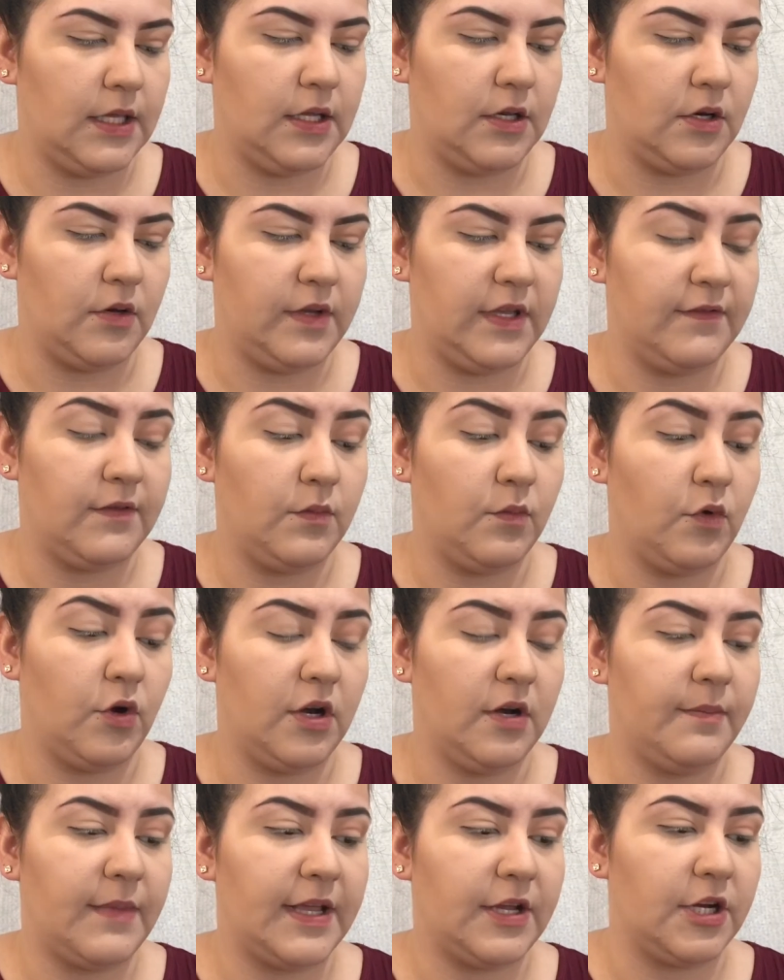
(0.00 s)
You know, even
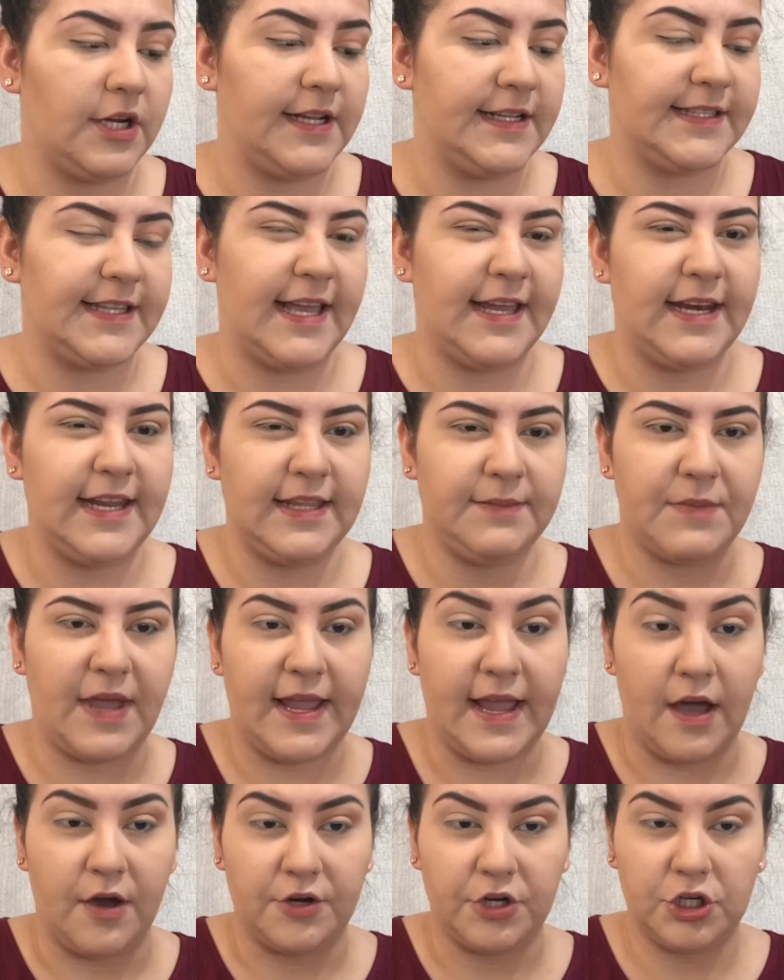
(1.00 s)
more in my crease and in
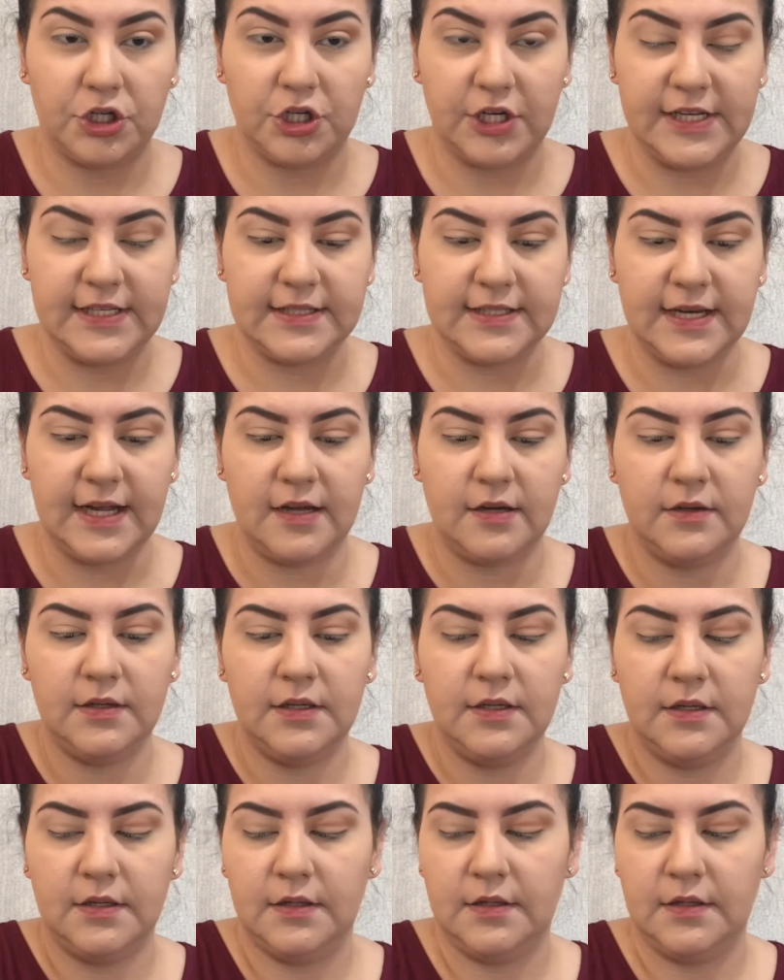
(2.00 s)
my outer crease now.